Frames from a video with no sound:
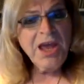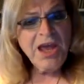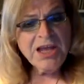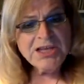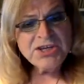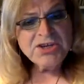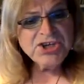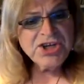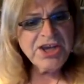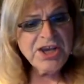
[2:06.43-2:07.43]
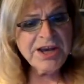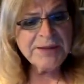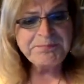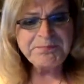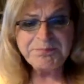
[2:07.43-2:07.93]
And so she
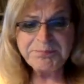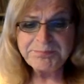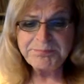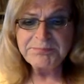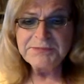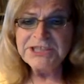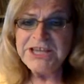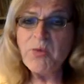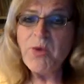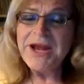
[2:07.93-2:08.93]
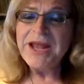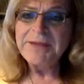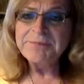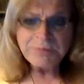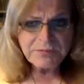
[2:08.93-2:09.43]
um, said one day,